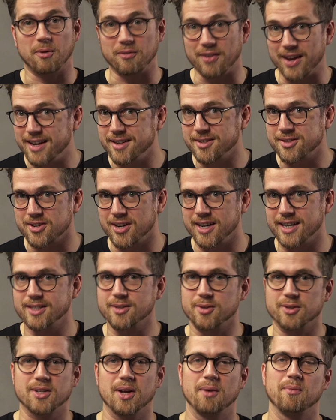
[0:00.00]
of
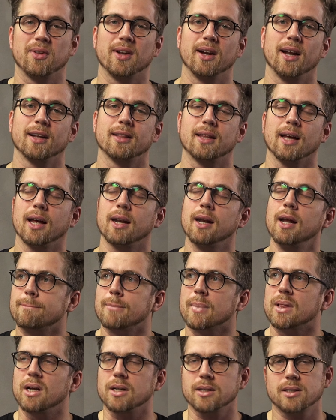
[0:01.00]
interest or something like that,
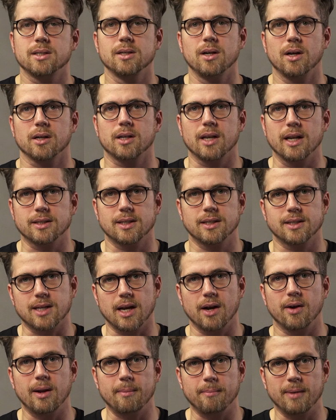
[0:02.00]
does not
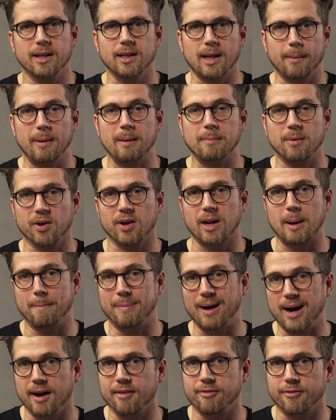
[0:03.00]
necessarily mean that people are going to
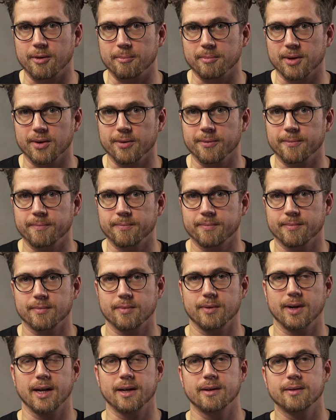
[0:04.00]
buy from you,
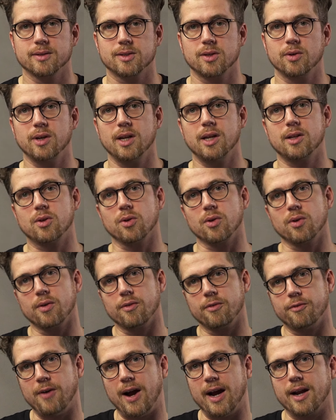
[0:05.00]
right? So you need to
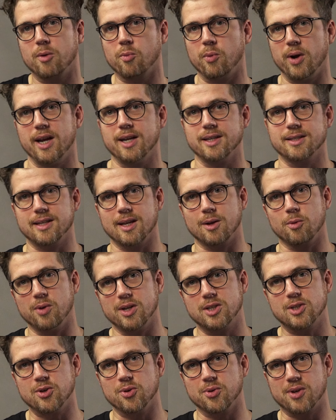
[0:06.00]
find ways in
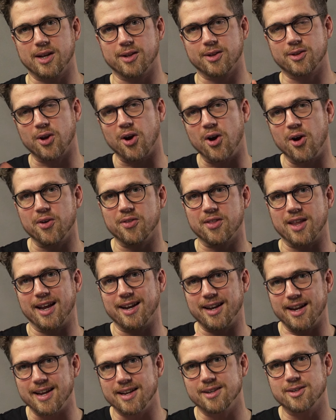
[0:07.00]
which you can turn
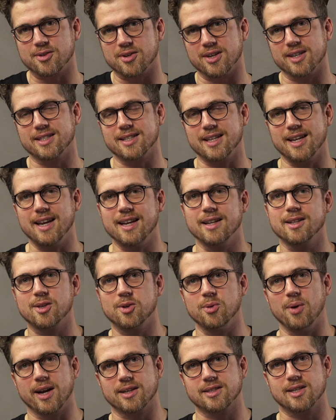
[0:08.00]
that interest
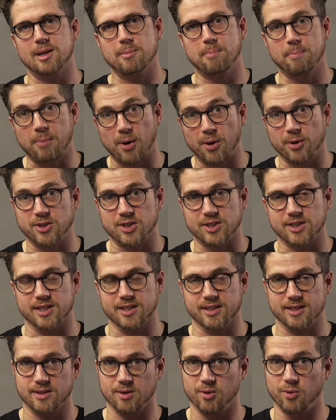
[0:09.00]
into actual
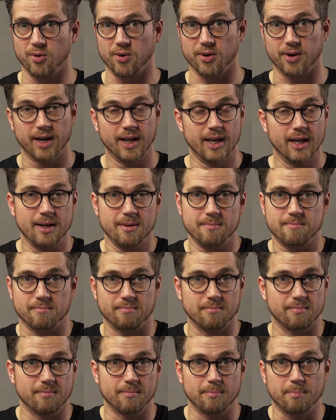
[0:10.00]
purchases or
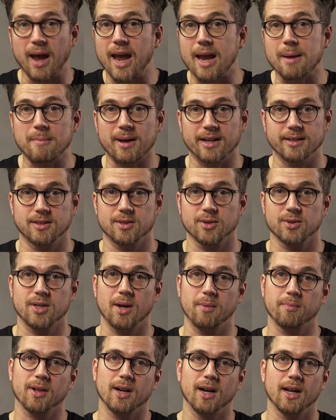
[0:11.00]
payments or
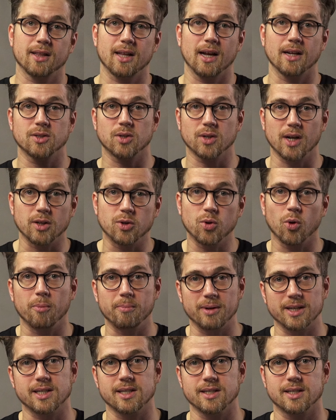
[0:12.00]
something like that so that your
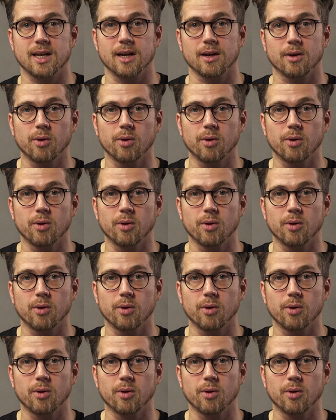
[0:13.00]
business can